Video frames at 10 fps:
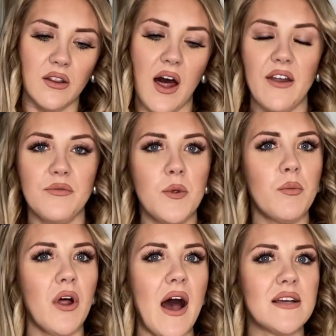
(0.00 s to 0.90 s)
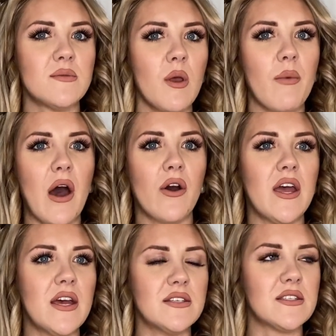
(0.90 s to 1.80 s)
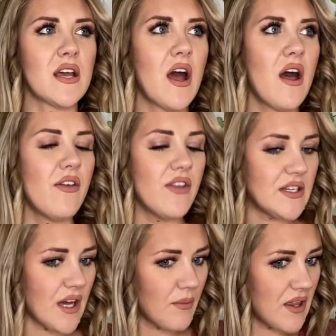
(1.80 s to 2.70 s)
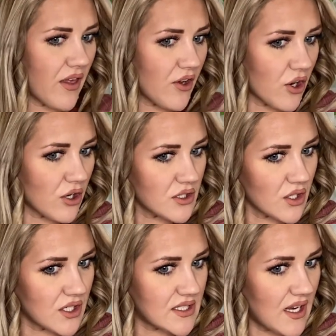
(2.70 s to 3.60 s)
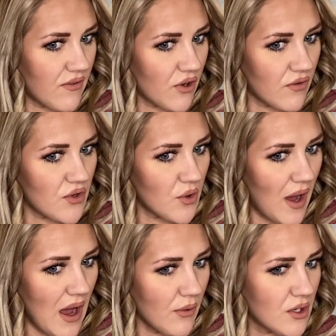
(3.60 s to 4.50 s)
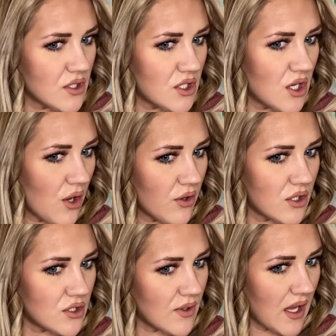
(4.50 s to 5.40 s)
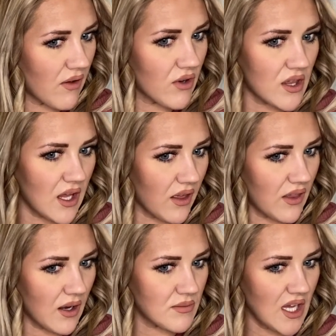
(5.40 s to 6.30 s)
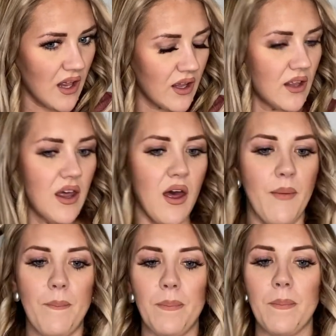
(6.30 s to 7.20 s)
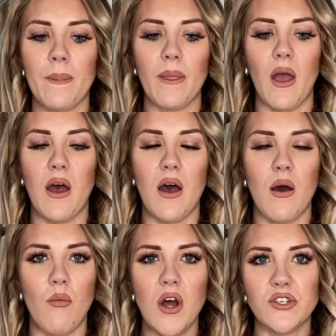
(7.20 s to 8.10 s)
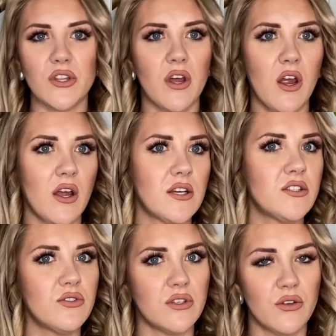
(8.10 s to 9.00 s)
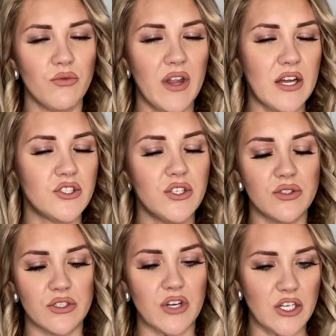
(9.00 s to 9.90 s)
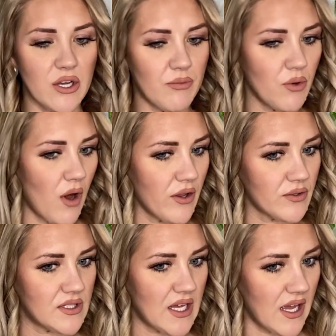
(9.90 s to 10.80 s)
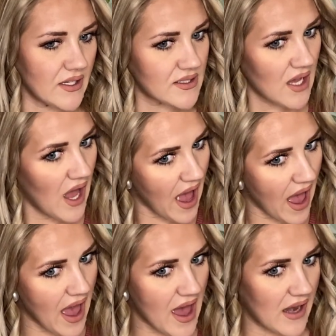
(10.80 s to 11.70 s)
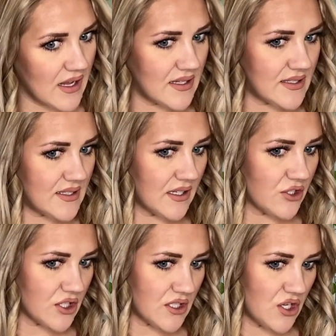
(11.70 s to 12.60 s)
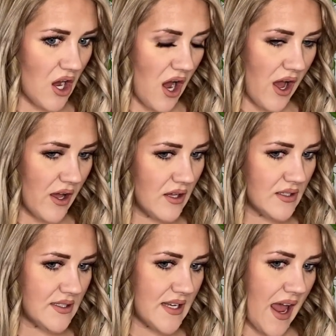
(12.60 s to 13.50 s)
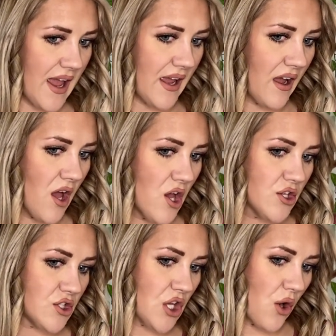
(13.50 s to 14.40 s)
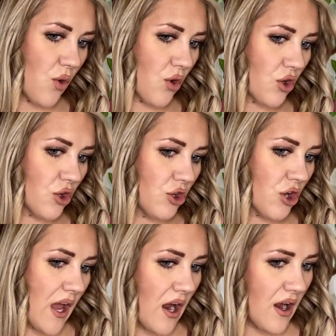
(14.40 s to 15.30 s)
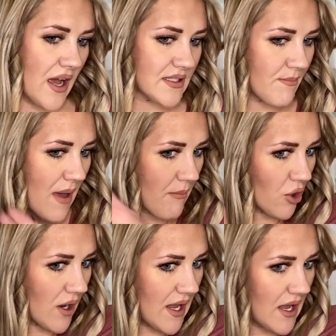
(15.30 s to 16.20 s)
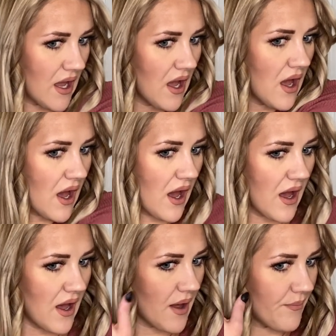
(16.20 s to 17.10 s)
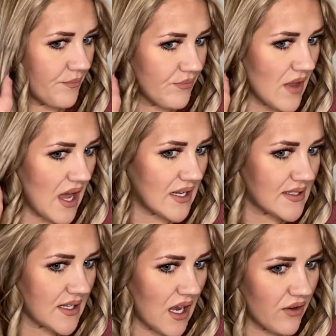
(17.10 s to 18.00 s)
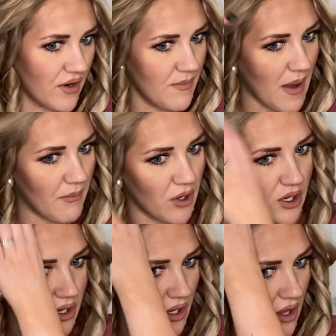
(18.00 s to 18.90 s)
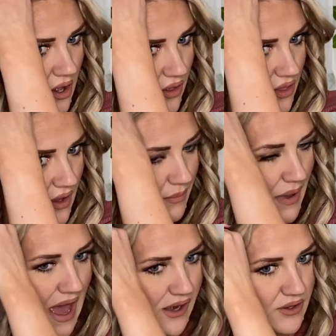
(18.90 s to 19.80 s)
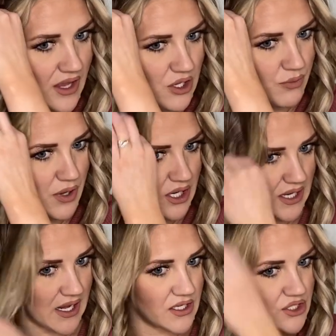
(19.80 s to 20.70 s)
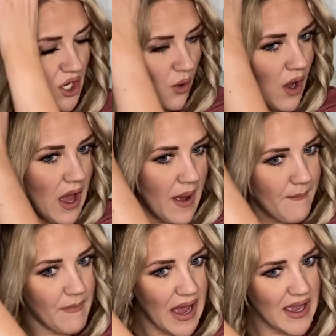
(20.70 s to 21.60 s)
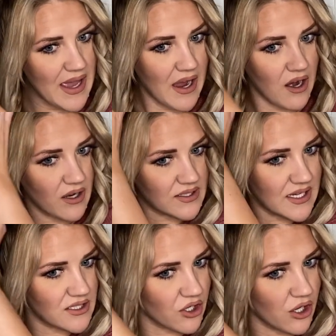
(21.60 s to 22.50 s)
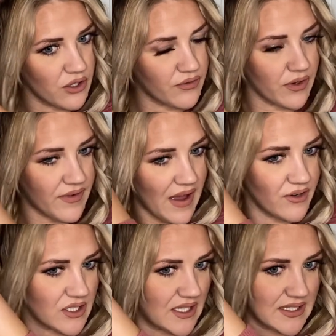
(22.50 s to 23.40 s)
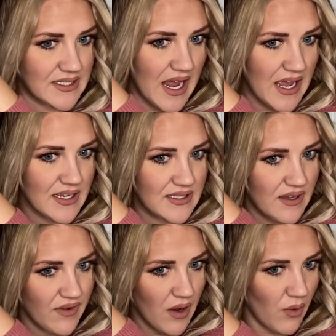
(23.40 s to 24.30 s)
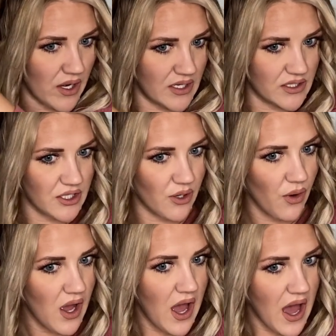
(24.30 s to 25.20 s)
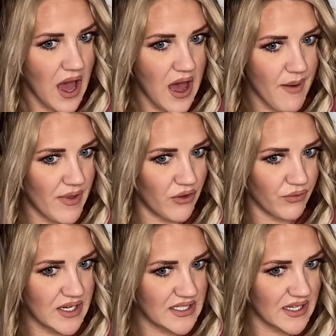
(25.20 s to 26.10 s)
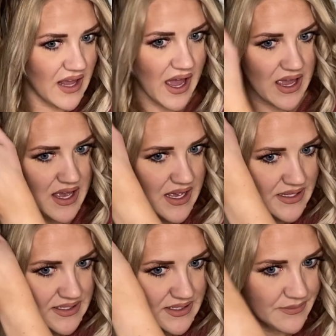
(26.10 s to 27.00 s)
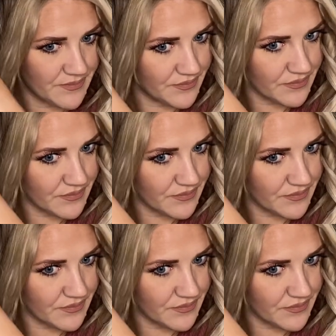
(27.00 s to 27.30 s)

a lot of people ask me about is they tell me that their curls only stay for a few hours. You know, they're doing everything that I'm telling them, washing their hair, you have to use less, using dry shampoo, all those things, and it's still just not staying. So your hair has memory, and it's gonna remember the pattern that you put it in. So my hair stays curled for 5 or 6 days if I want it to. And the reason that is